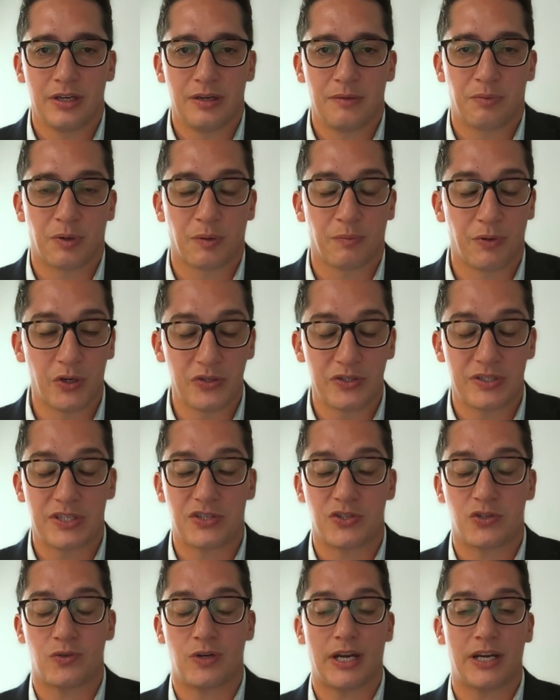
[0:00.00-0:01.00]
proposed a
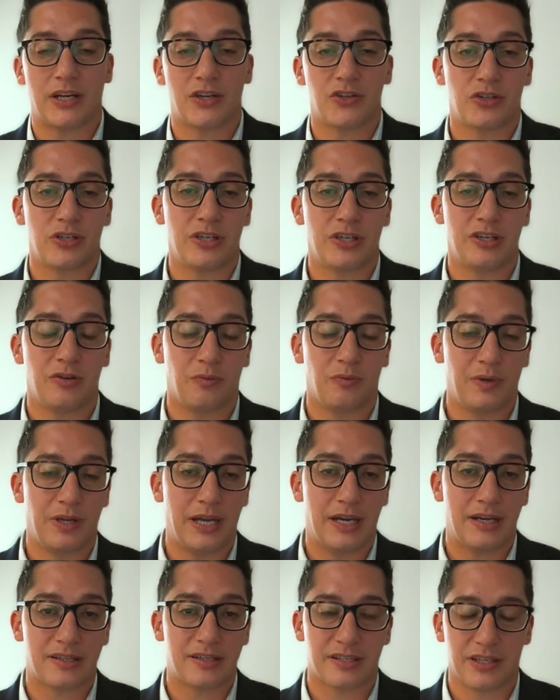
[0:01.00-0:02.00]
strategy, we
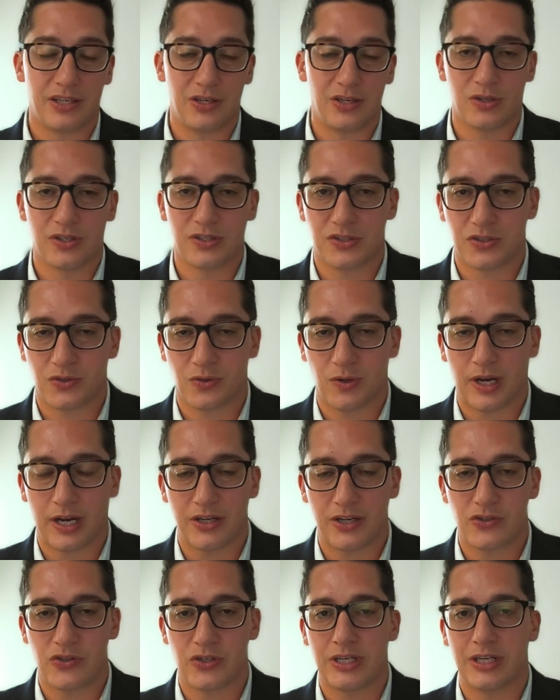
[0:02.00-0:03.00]
executed the
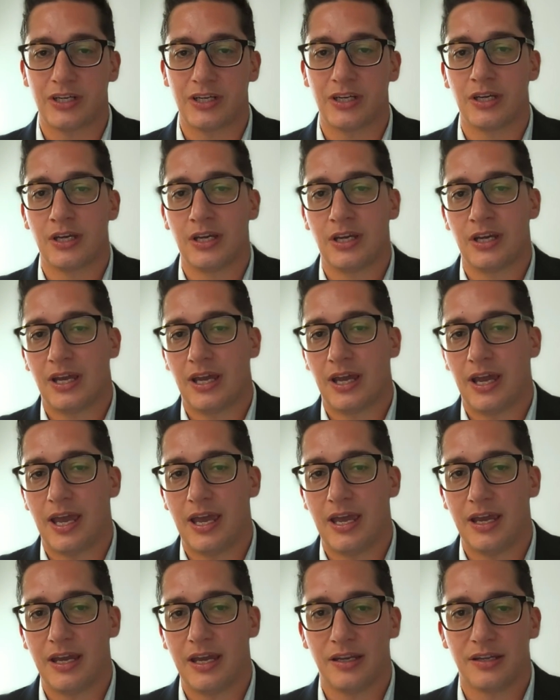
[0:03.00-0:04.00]
strategy,
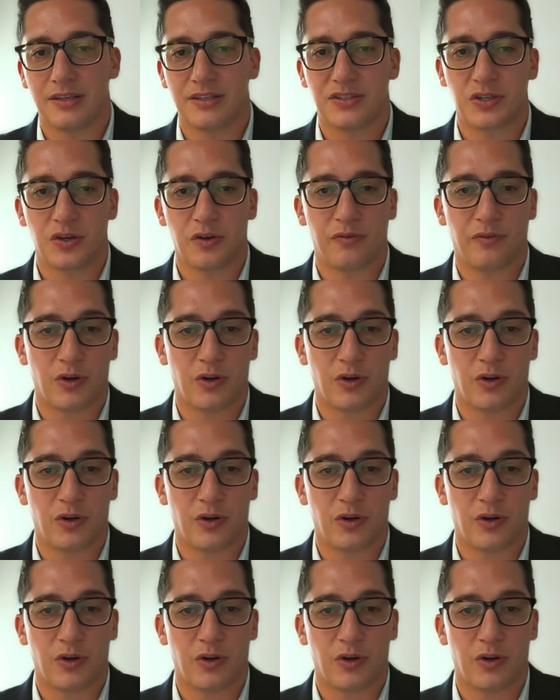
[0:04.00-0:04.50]
and so